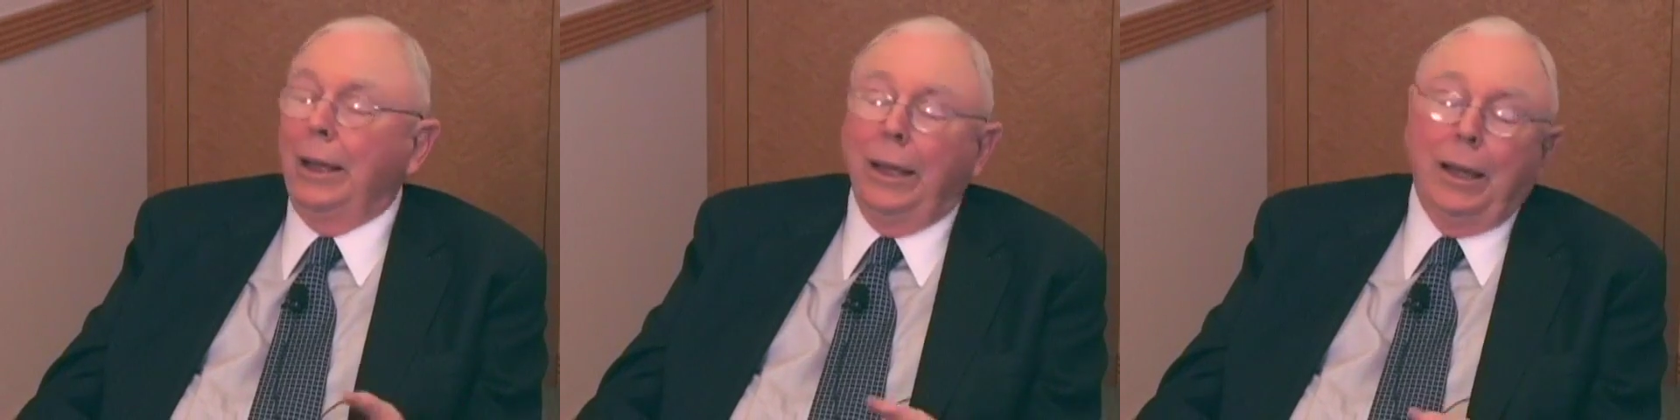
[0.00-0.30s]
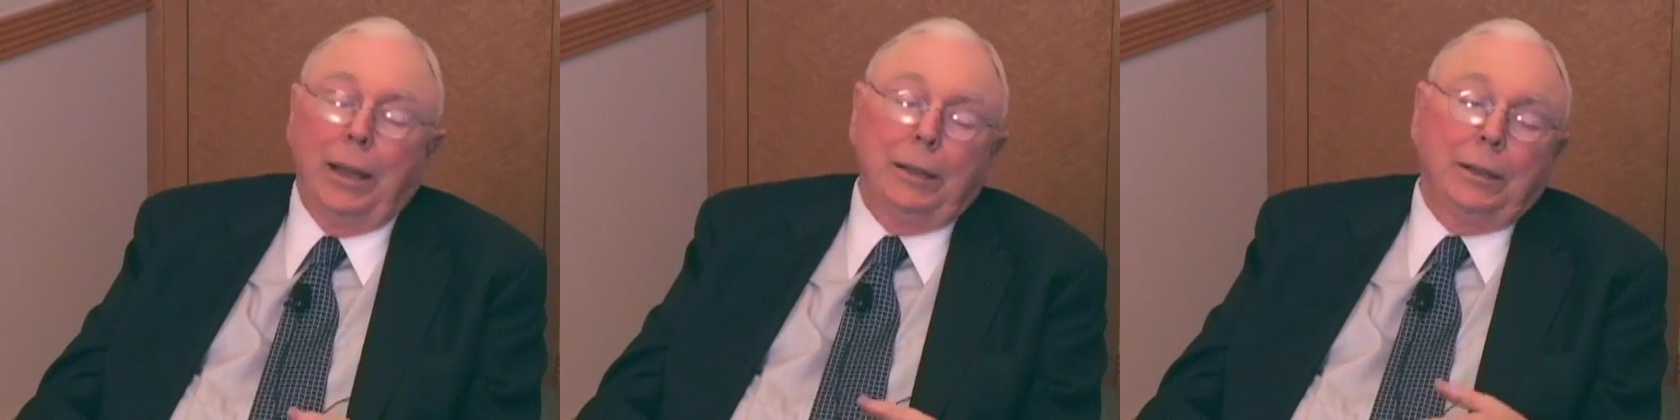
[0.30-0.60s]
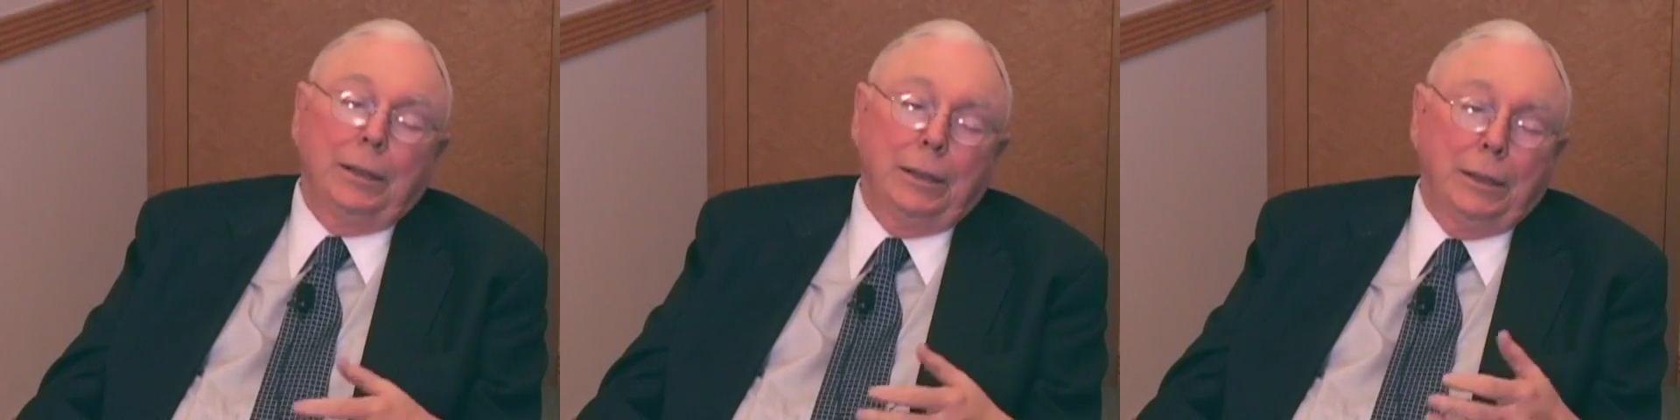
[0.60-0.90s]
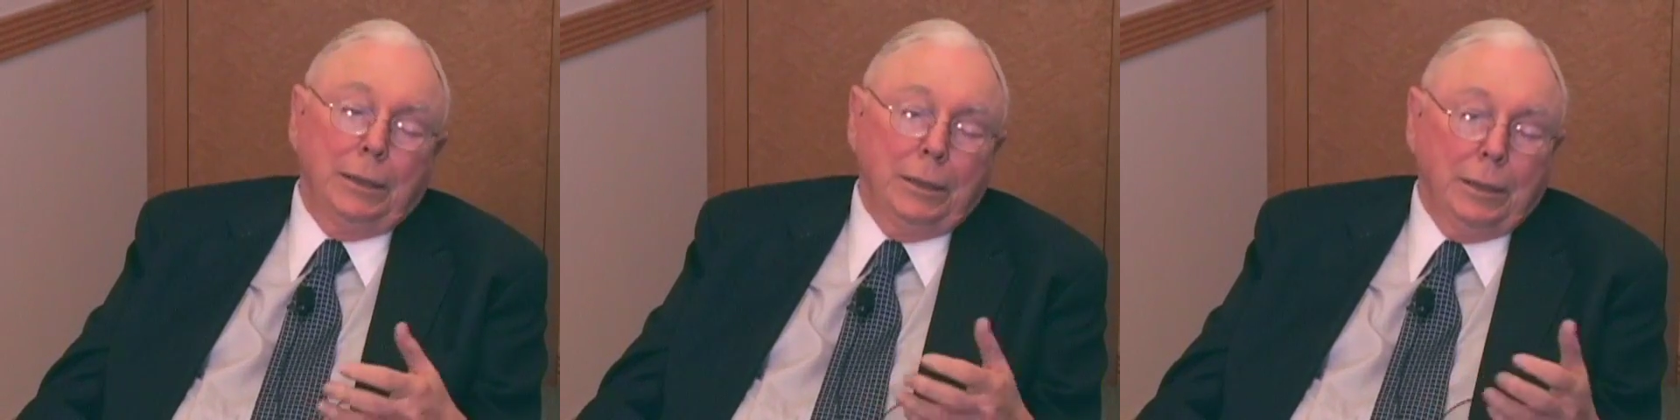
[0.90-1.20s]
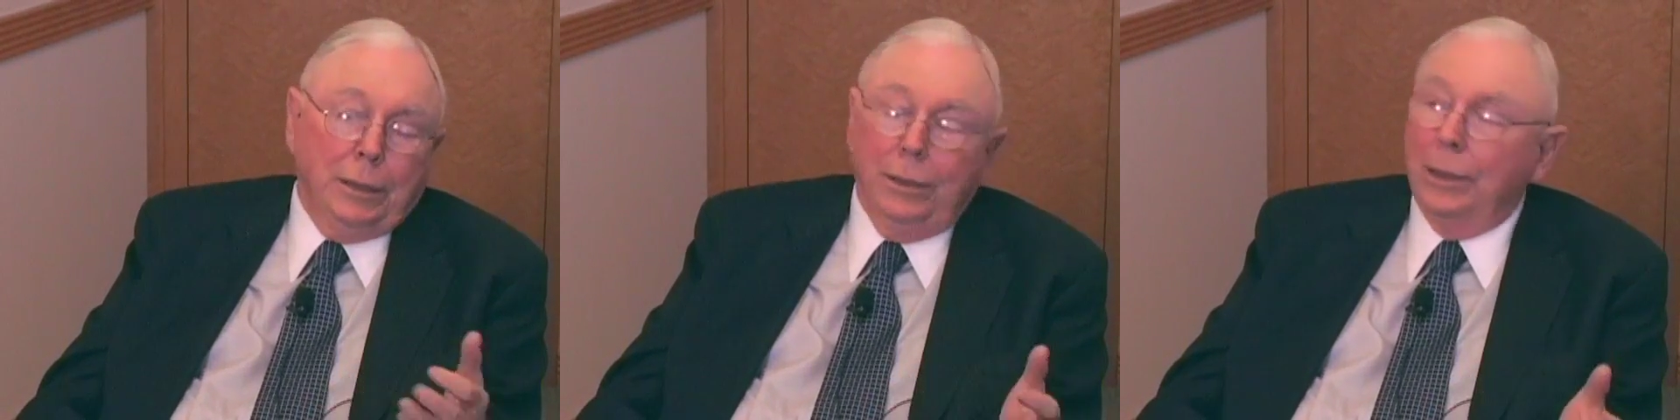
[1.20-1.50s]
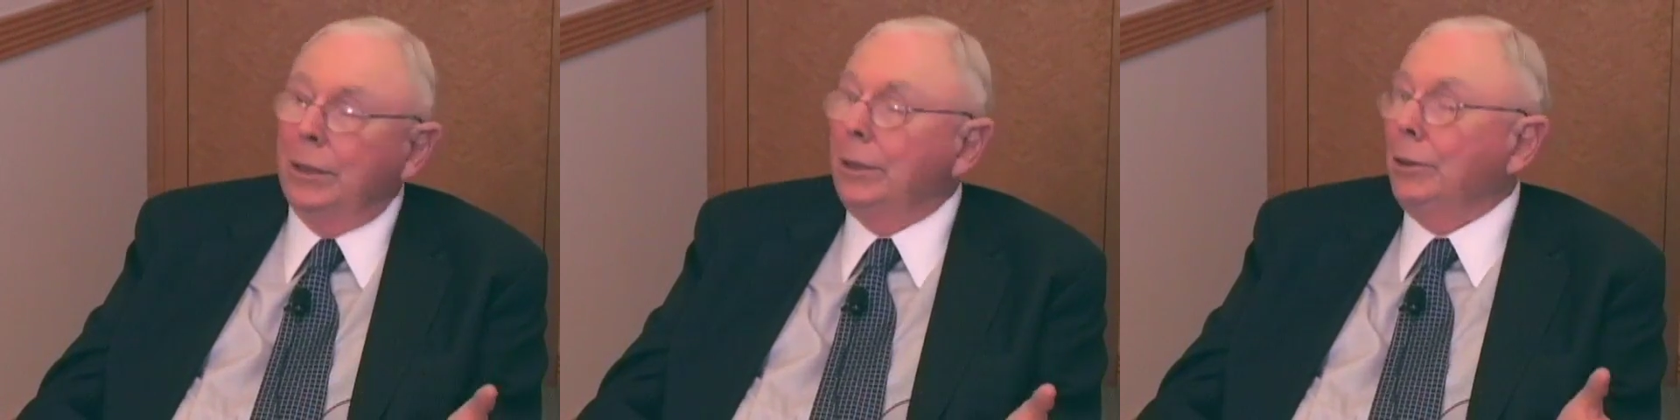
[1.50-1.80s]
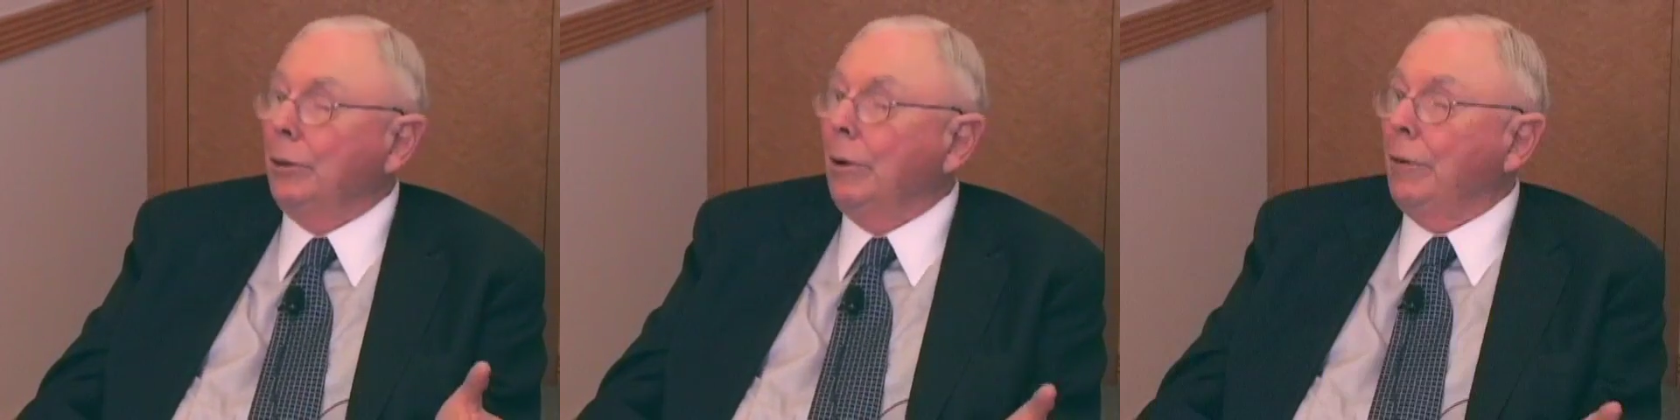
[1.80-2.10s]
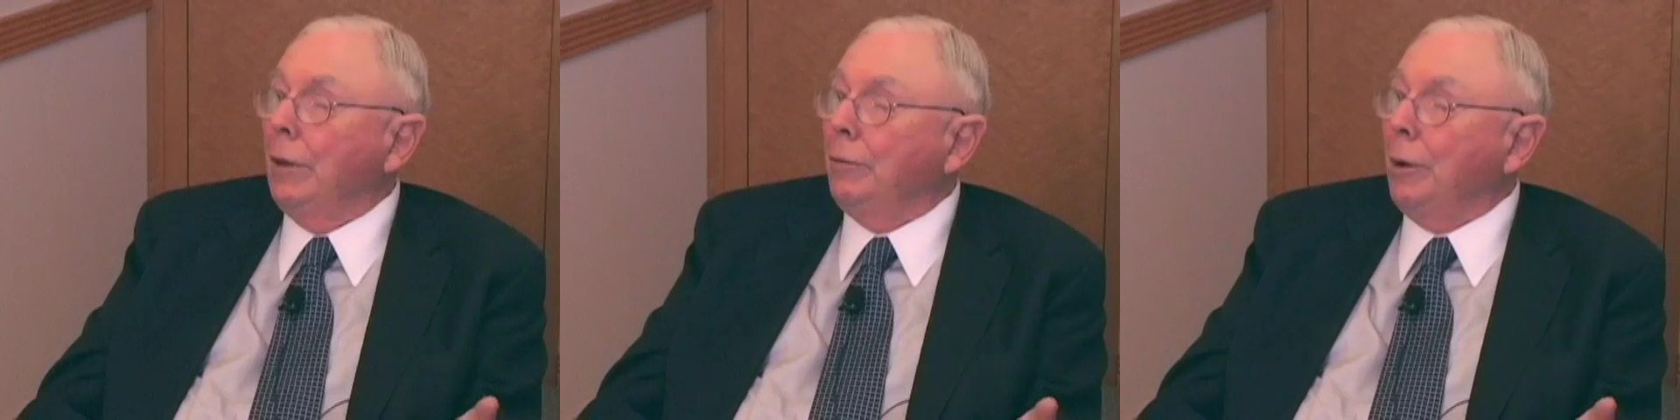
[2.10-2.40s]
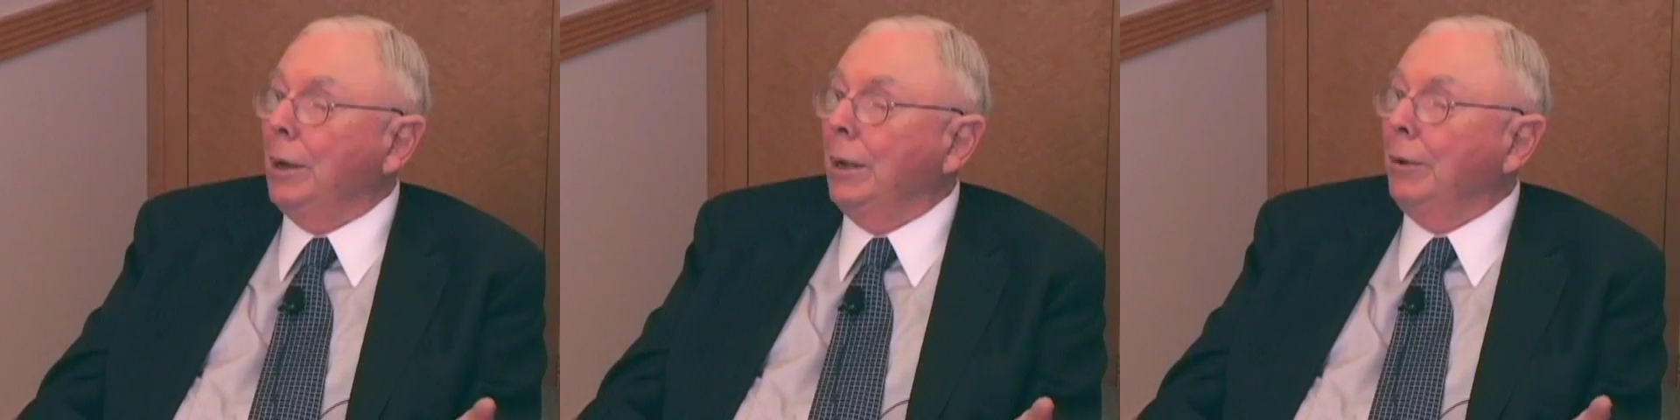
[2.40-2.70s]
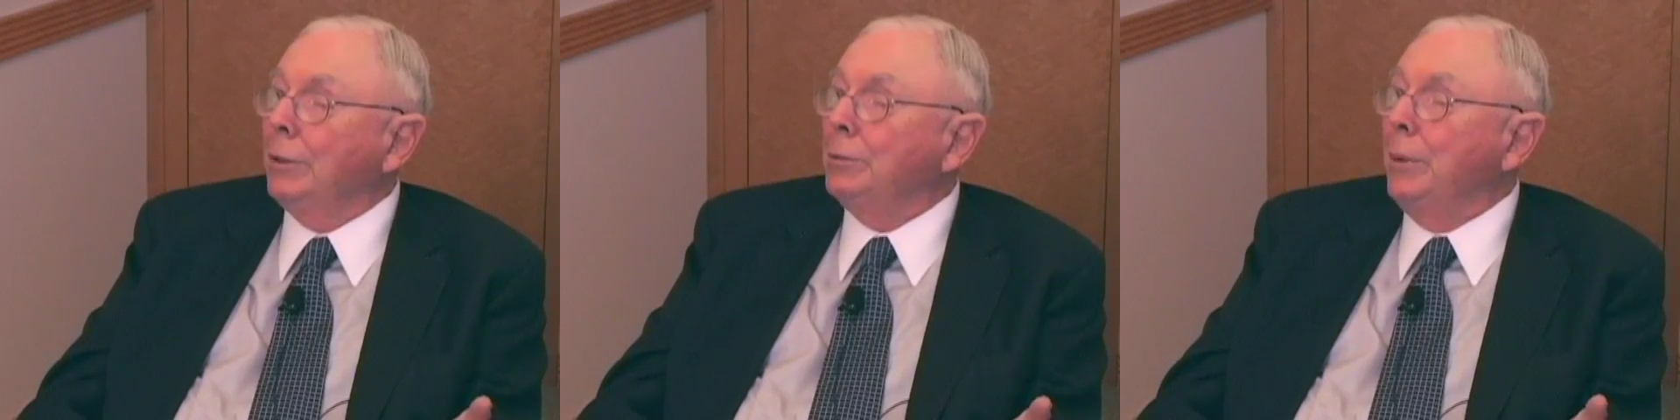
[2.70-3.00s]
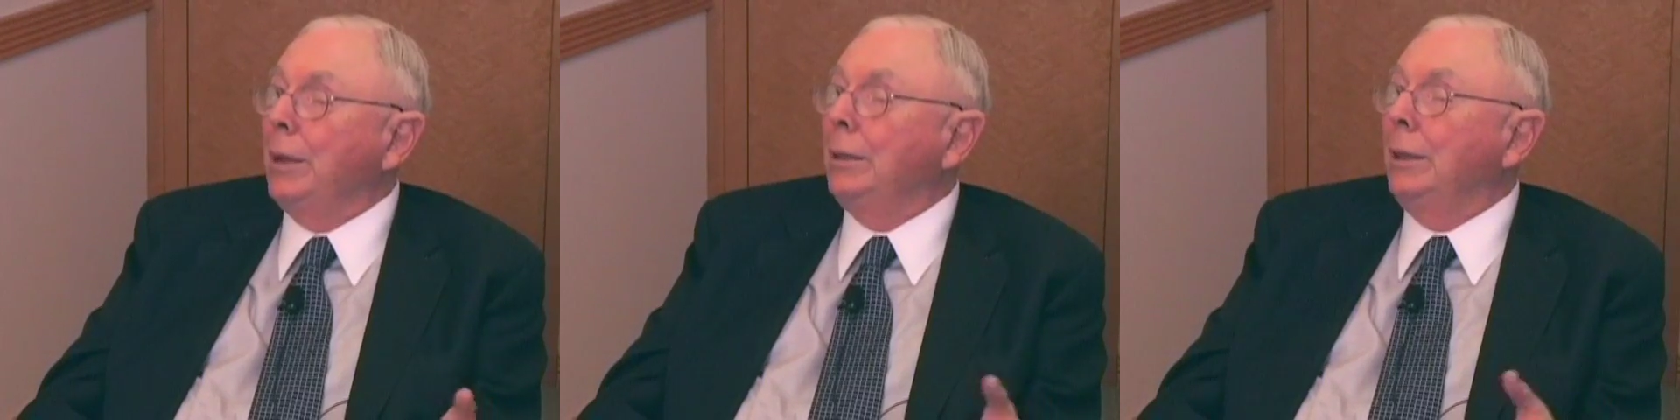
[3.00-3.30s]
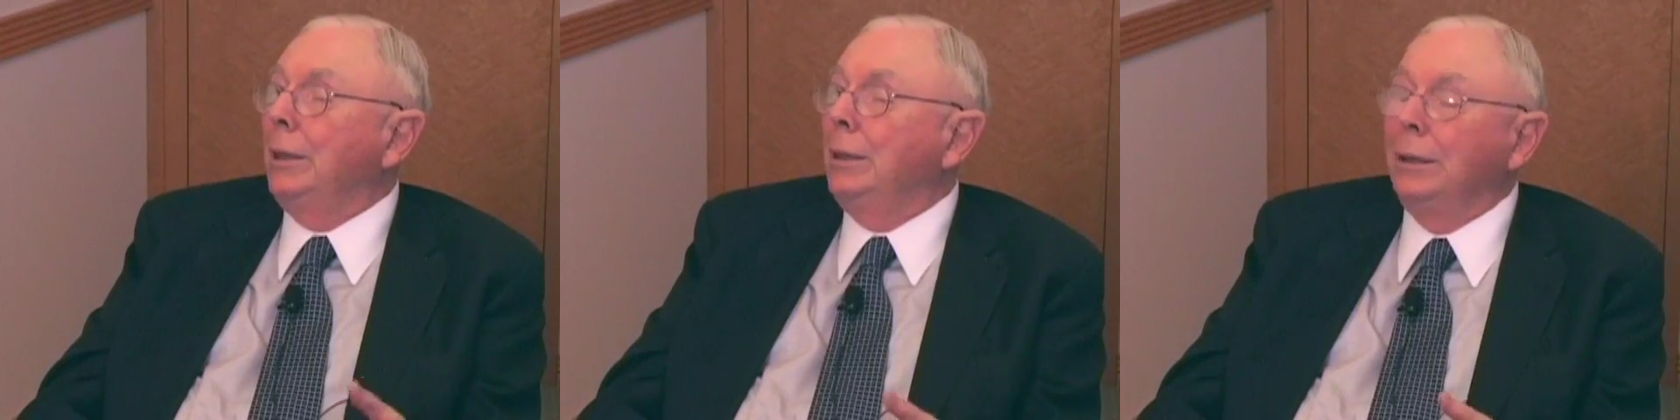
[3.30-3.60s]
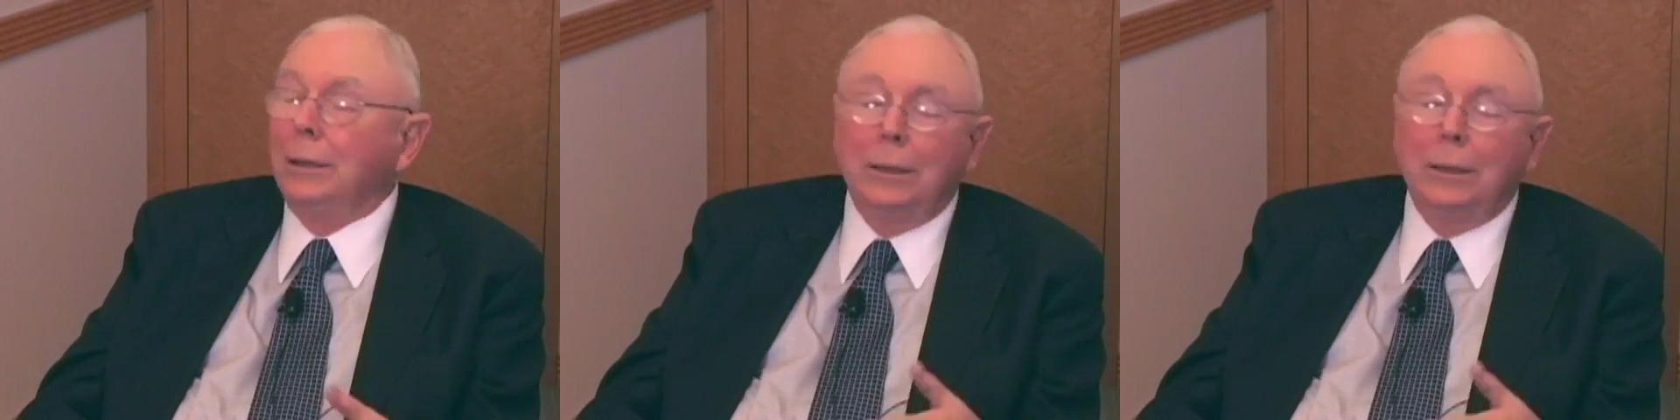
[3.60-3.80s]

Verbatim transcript: And then they did derivative trading, which made the